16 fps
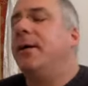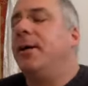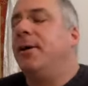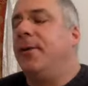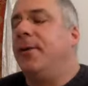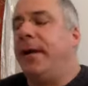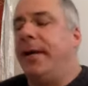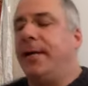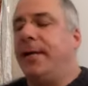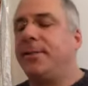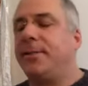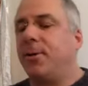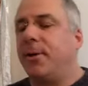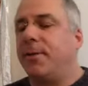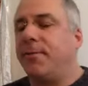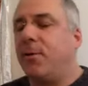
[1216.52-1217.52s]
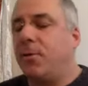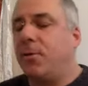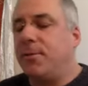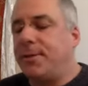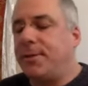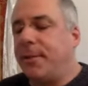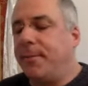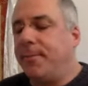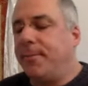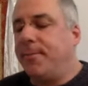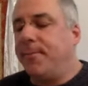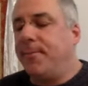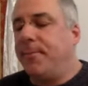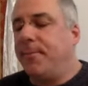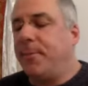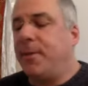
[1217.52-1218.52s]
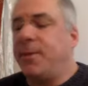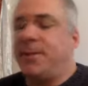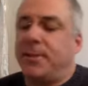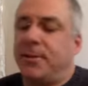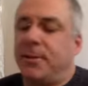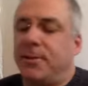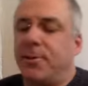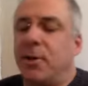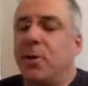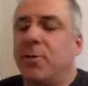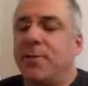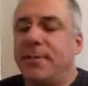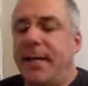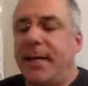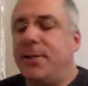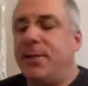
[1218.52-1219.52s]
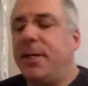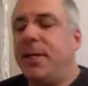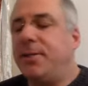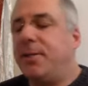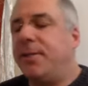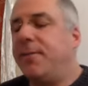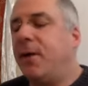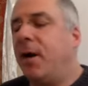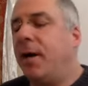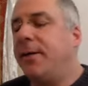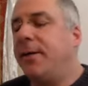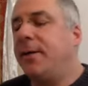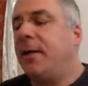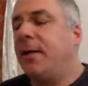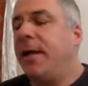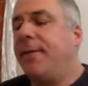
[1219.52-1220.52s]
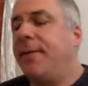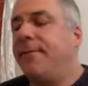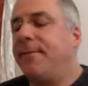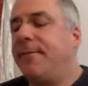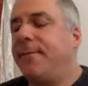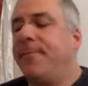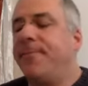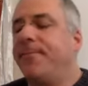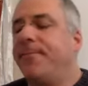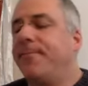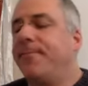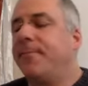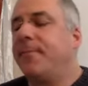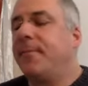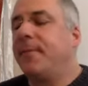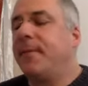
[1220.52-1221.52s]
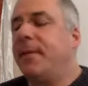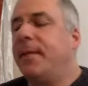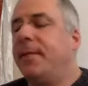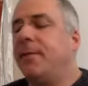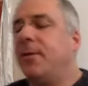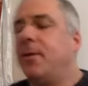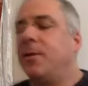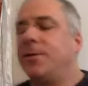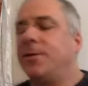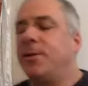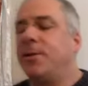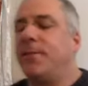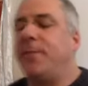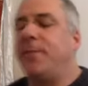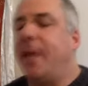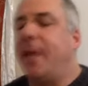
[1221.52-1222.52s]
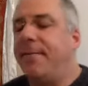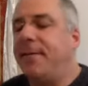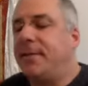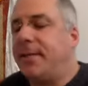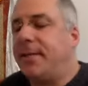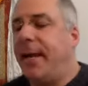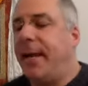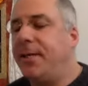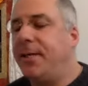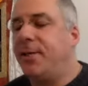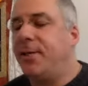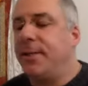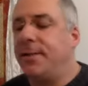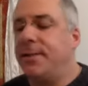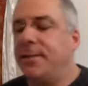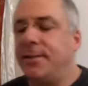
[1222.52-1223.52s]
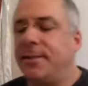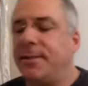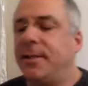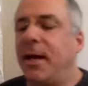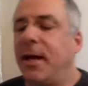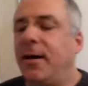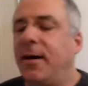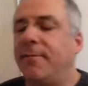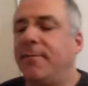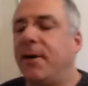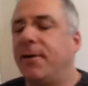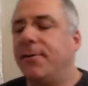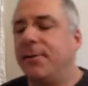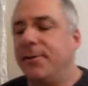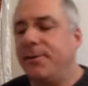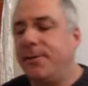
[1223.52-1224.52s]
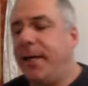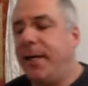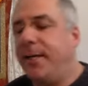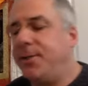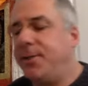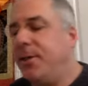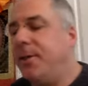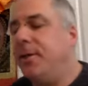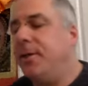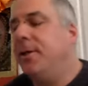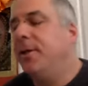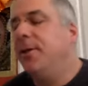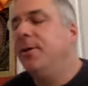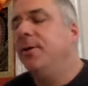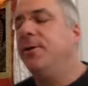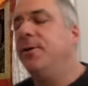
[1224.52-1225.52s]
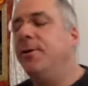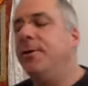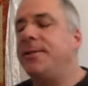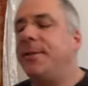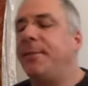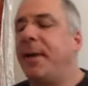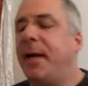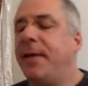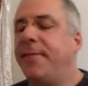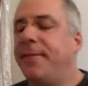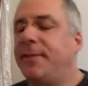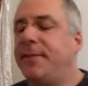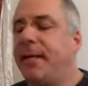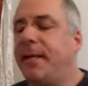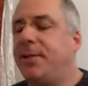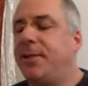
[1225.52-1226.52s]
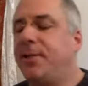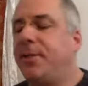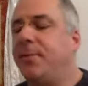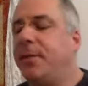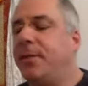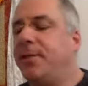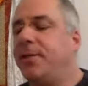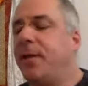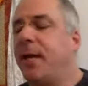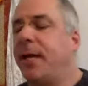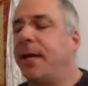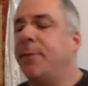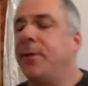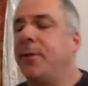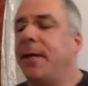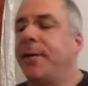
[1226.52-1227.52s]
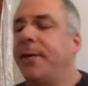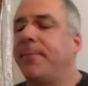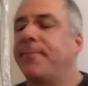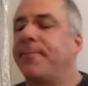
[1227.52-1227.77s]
or any sort of wholesome personal growth teachings you've got in your life. These are all sort of manifestations of our root teacher, who is a manifestation of Buddha Shakyamuni.